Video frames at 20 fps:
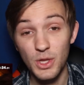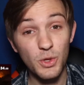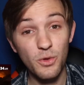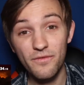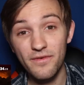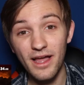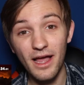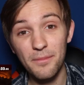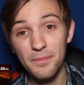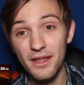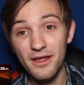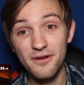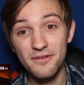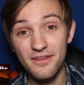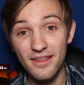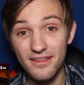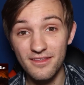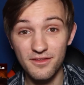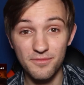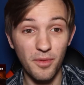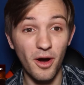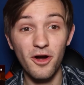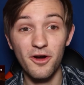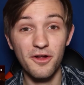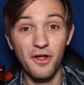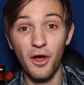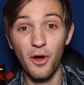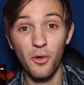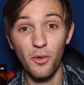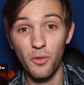You even got players like
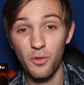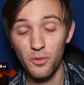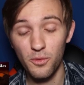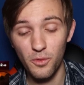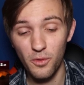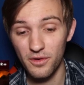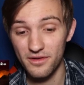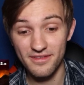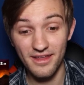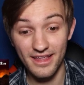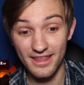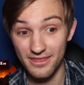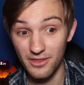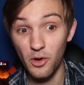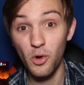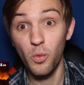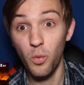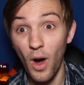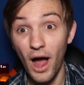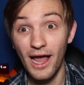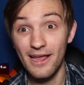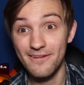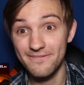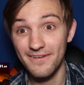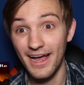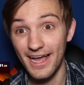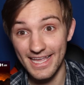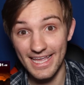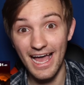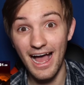Spargo, who is like the
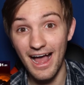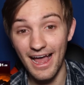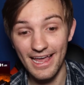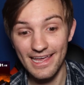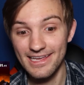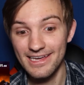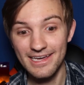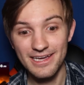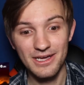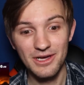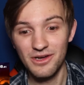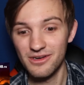Wi-Fi guy,